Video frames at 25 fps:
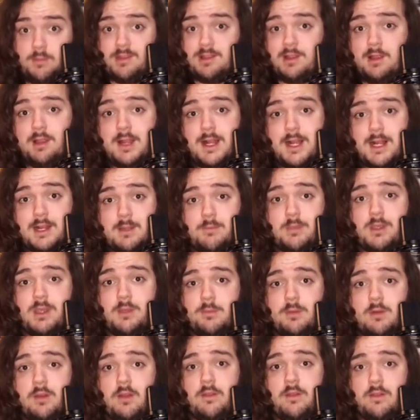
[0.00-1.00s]
a lot of
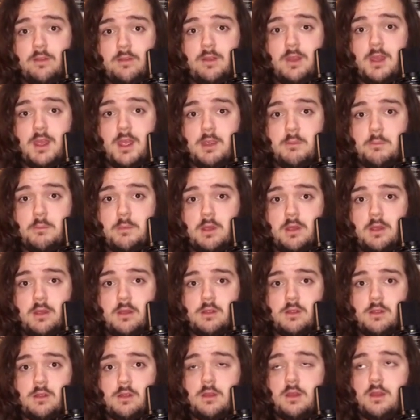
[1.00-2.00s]
people in this game,
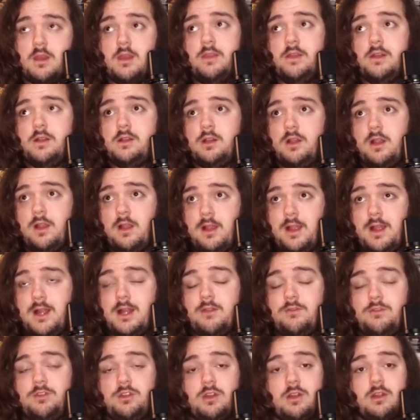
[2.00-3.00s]
and there are a lot
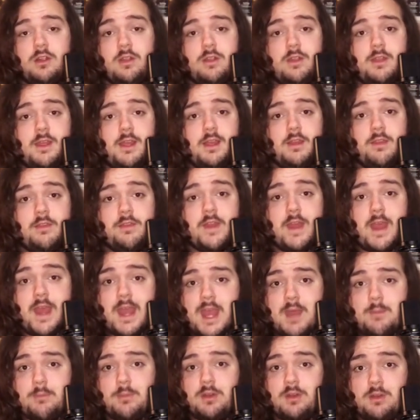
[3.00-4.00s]
of dark things that
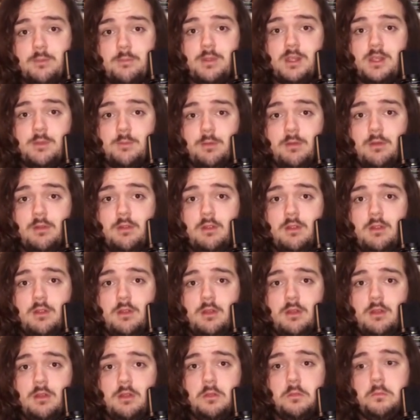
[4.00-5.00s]
happen to people.
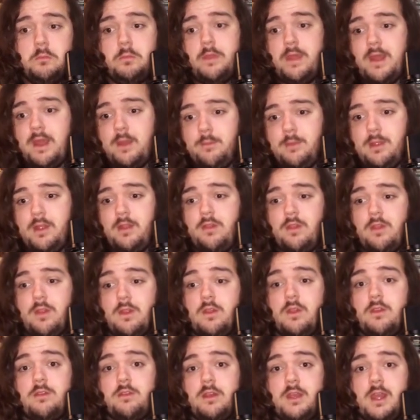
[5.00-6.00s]
That means that
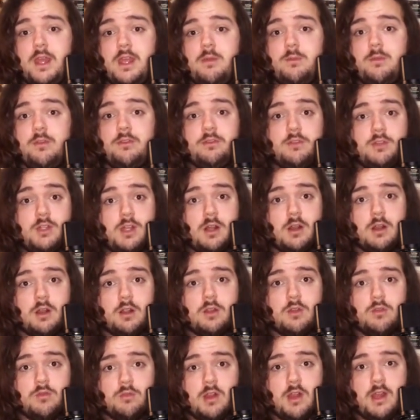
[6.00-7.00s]
this game is
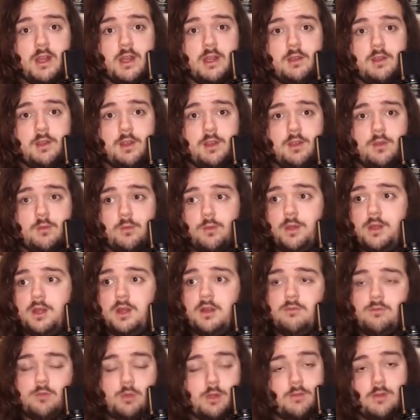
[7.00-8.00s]
dark, right? We
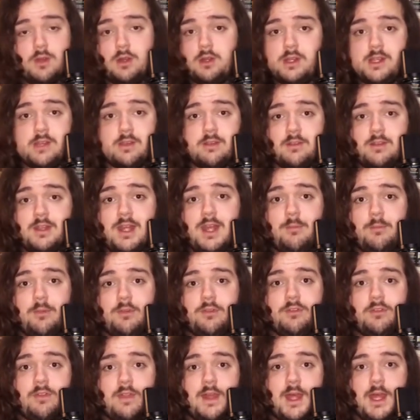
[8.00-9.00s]
we've already
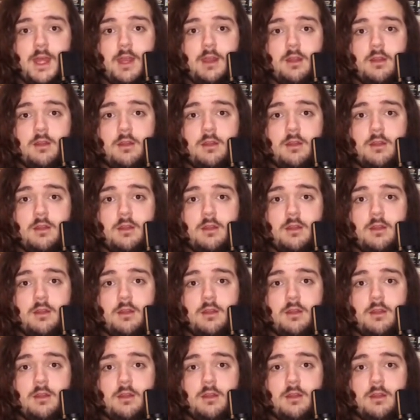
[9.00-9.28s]
established that.